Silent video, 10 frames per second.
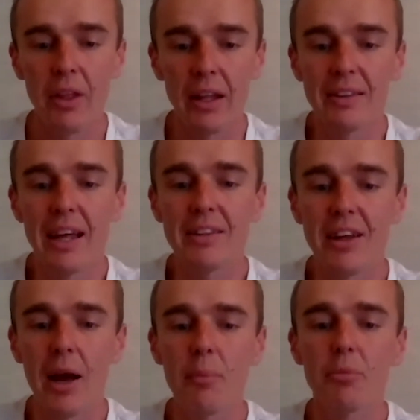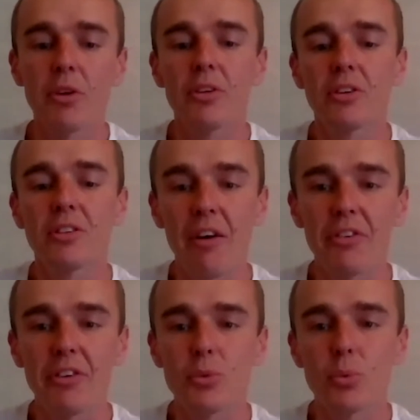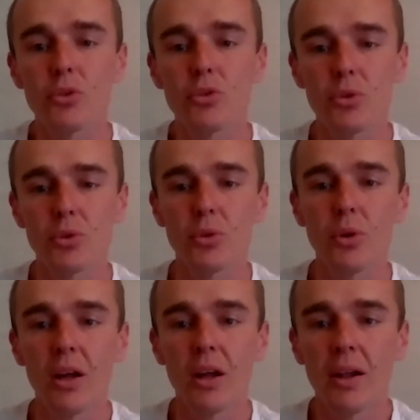And that time, the toughest was to